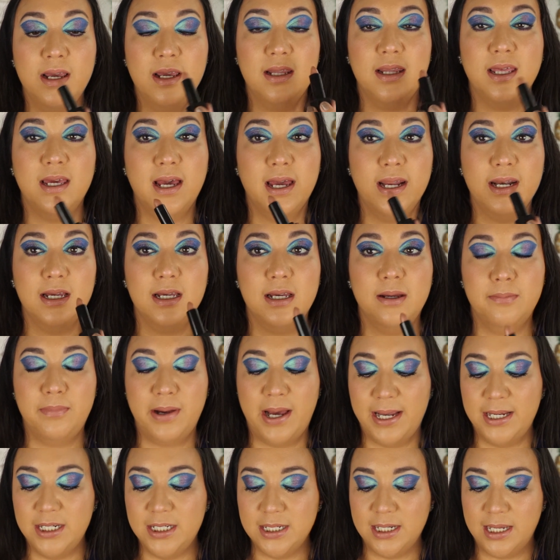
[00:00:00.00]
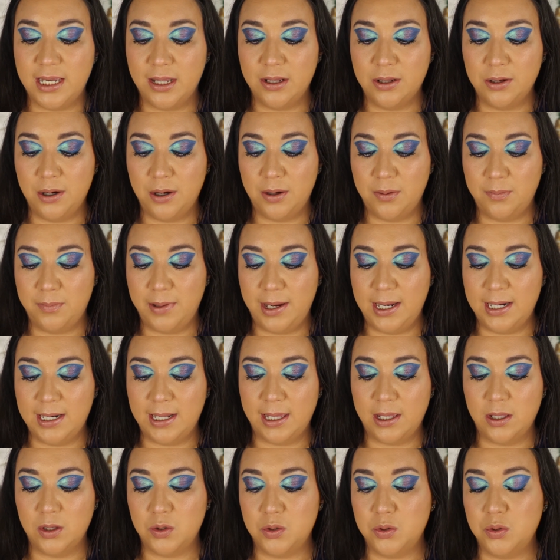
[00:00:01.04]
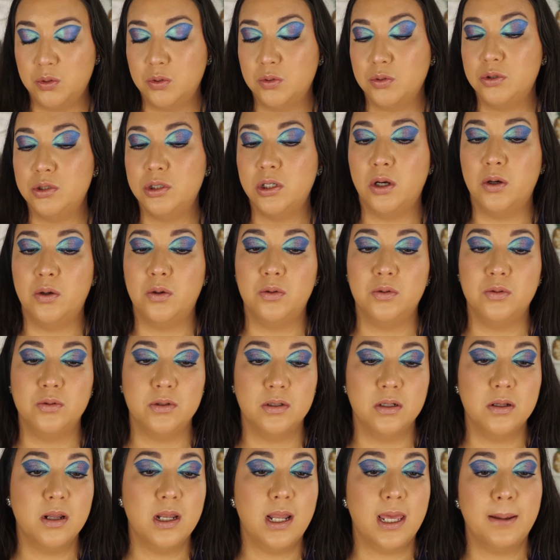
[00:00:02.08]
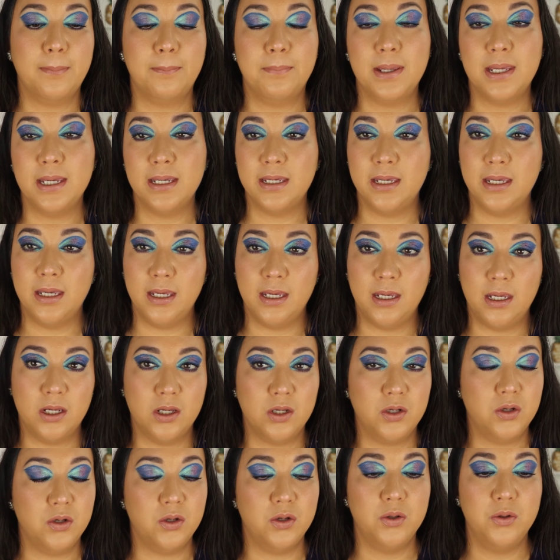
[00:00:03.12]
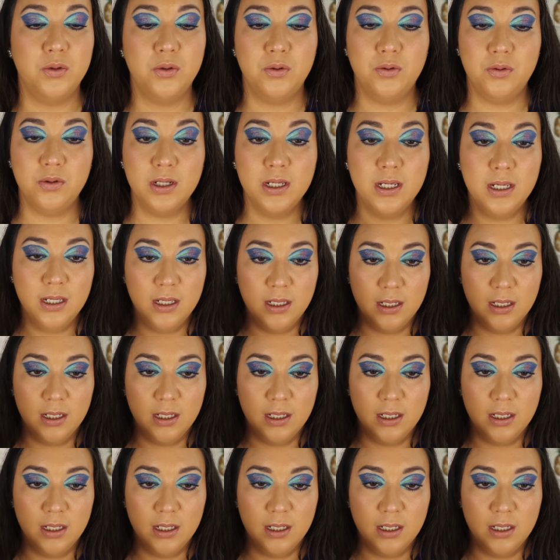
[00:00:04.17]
They kind of combined together and made like a cool tone, like pinky nude.